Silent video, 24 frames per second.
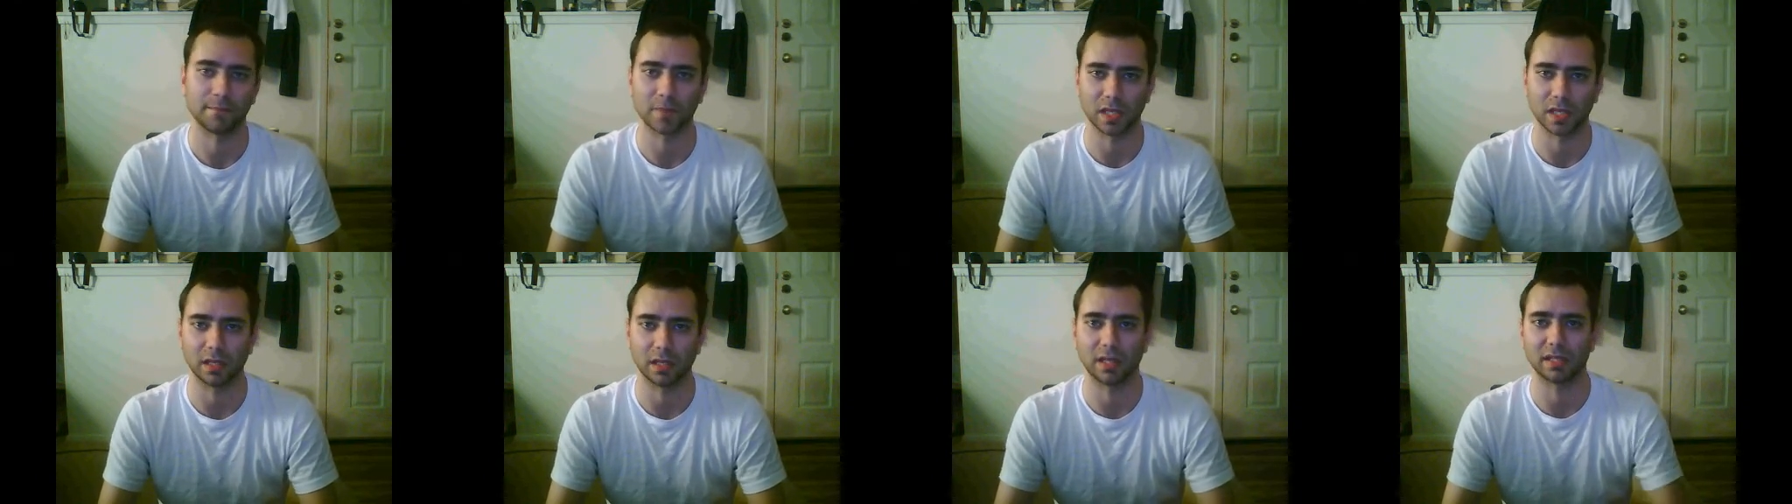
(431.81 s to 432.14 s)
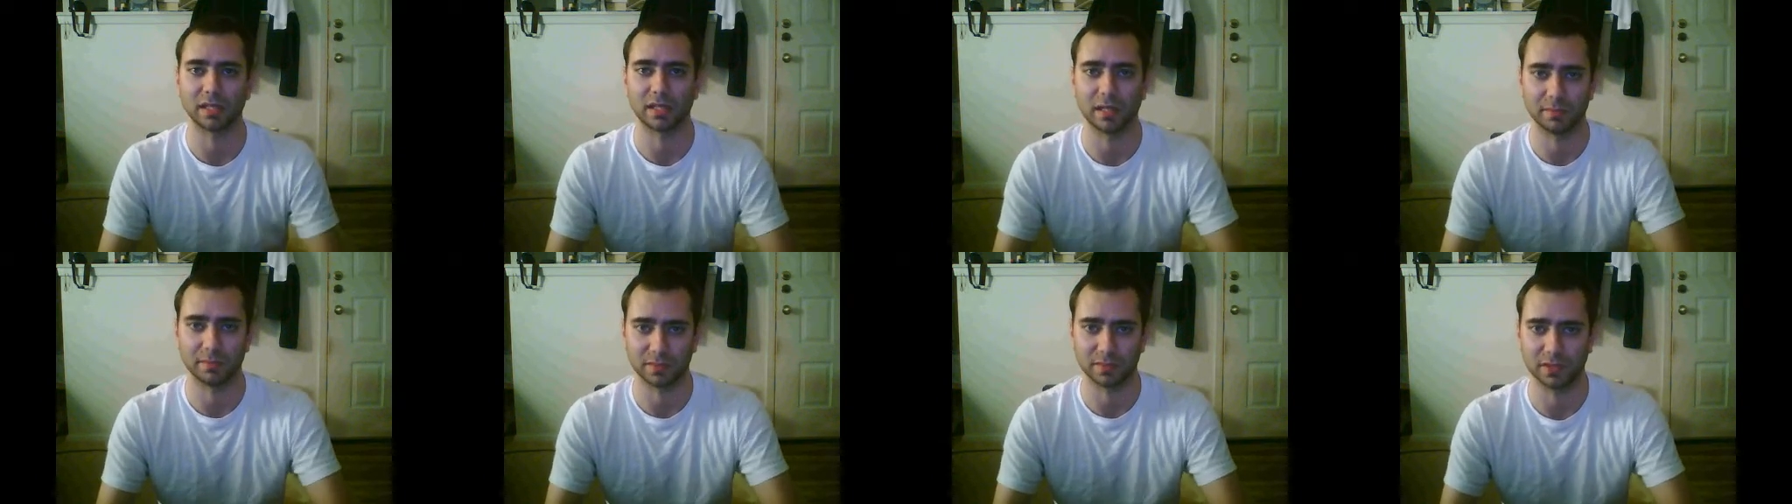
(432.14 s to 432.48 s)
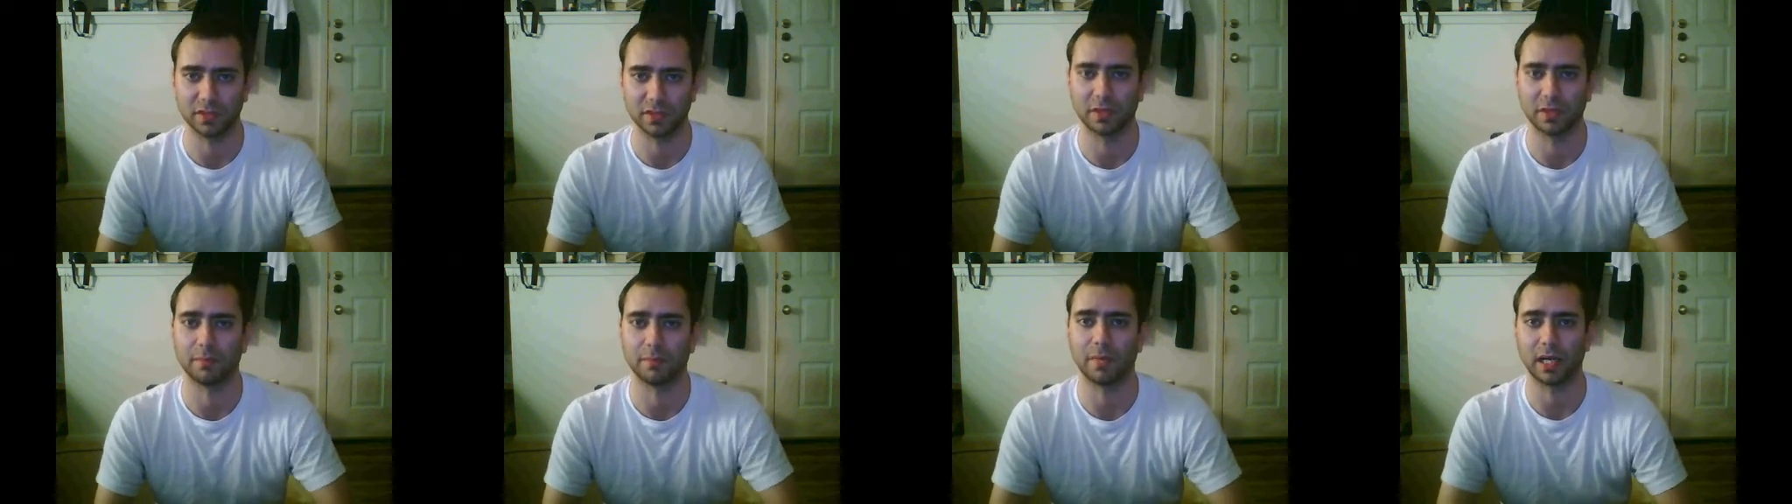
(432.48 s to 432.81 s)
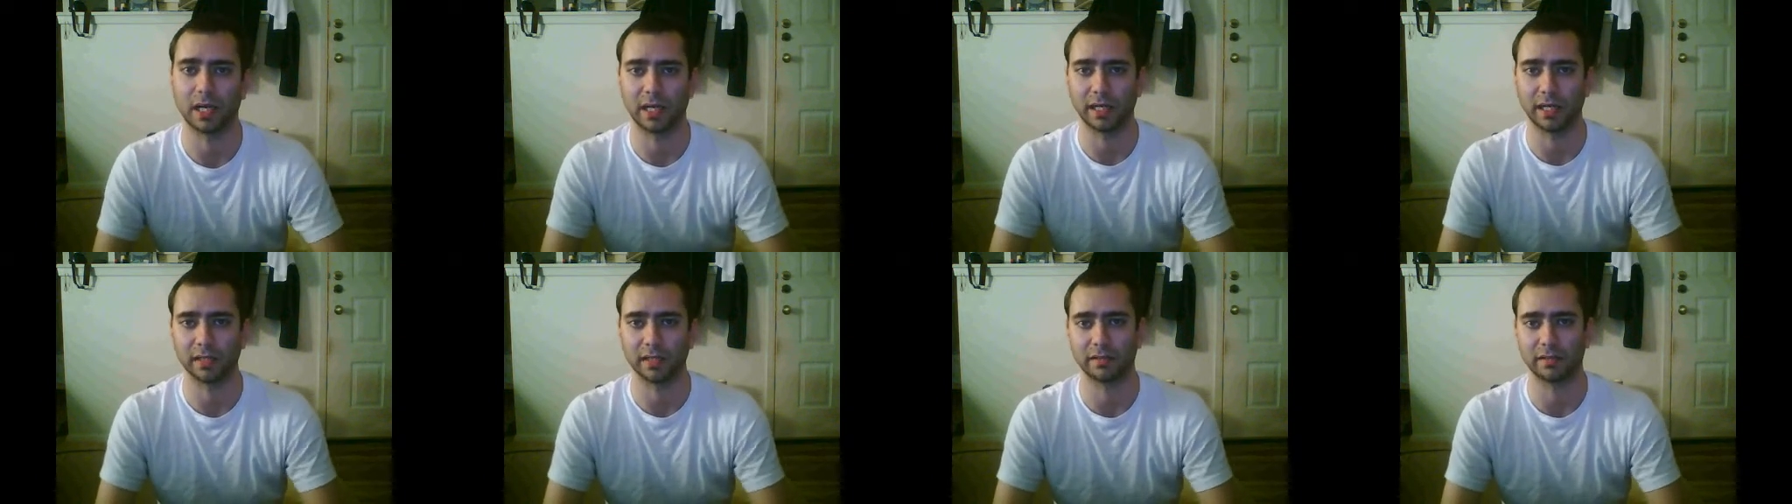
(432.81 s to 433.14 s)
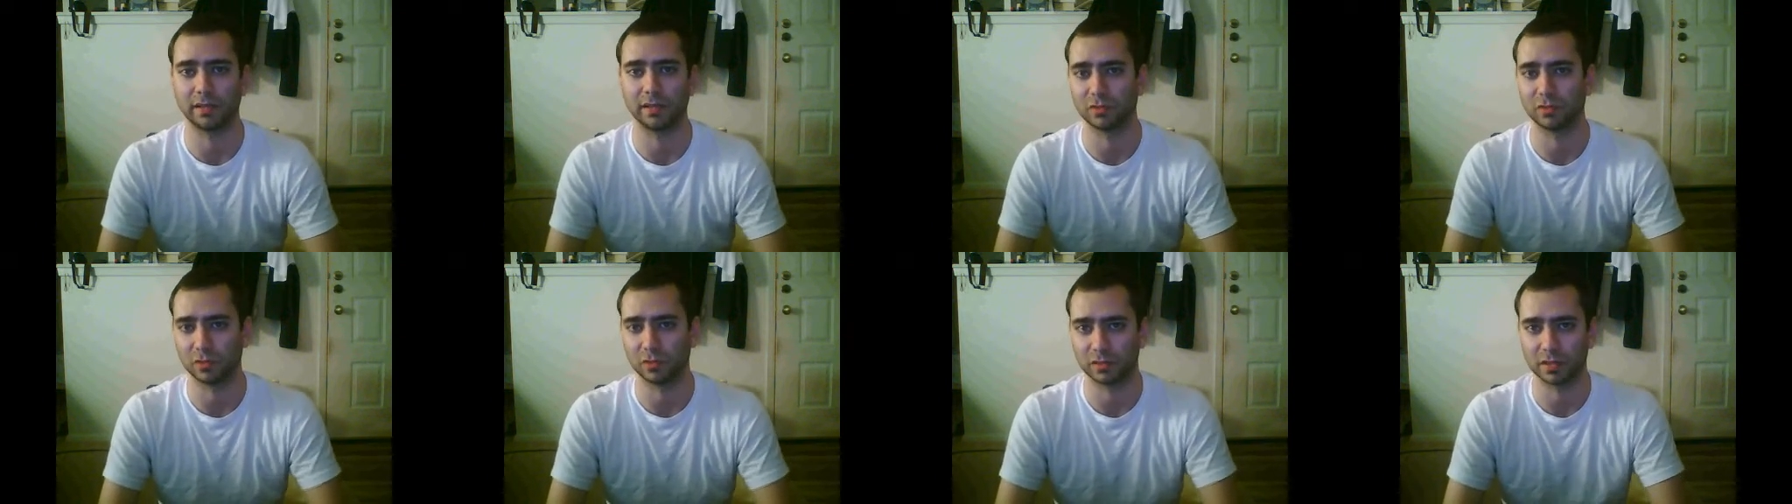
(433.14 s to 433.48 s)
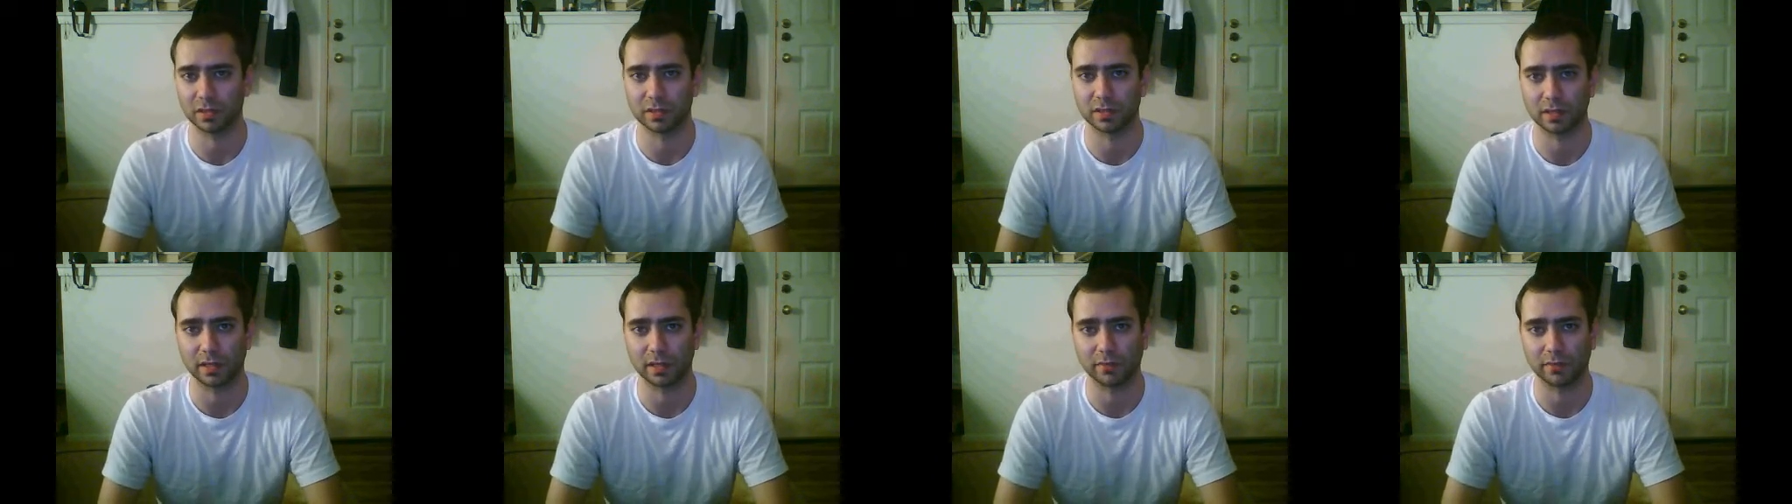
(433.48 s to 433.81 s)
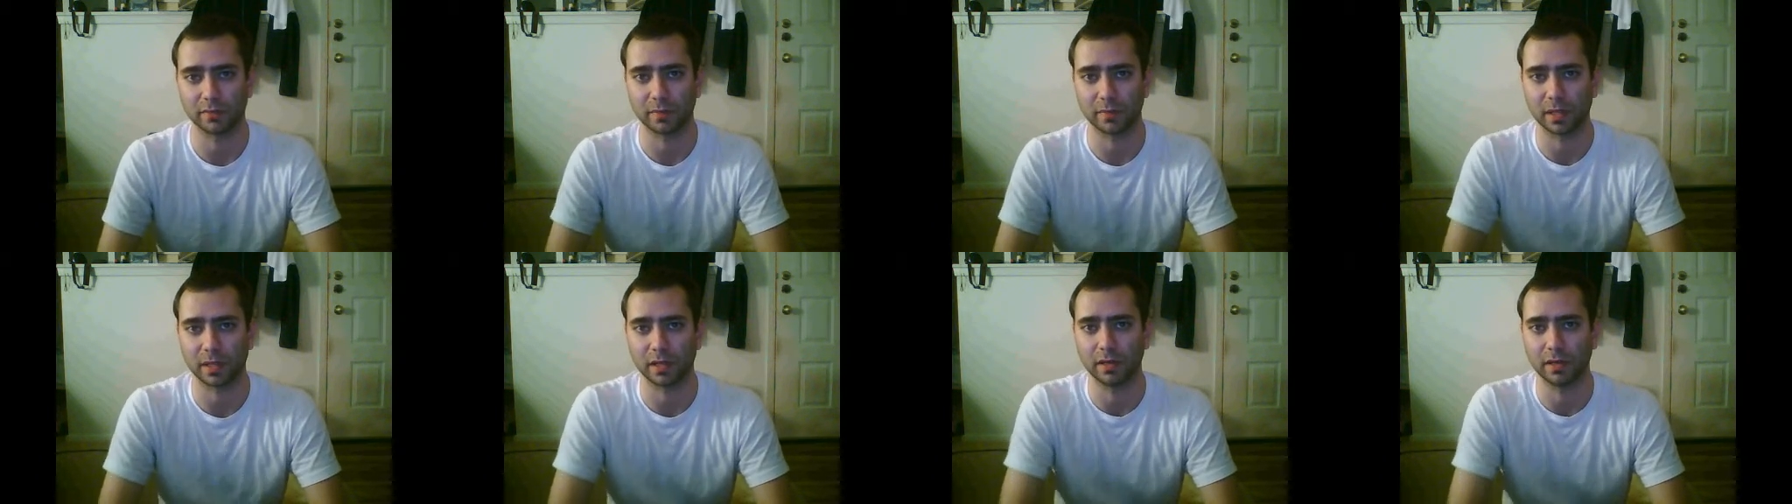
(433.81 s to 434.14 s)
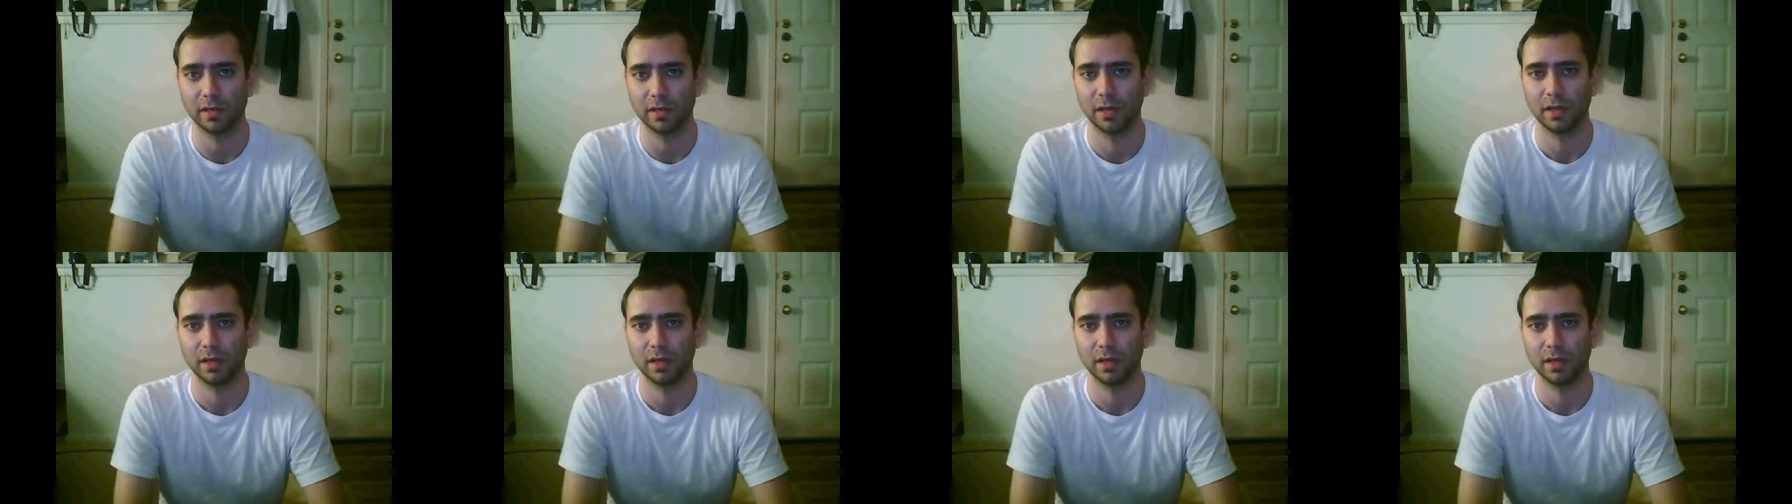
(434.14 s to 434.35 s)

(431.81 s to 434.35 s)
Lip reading: a lot of times you can buy T-shirts and stuff from there.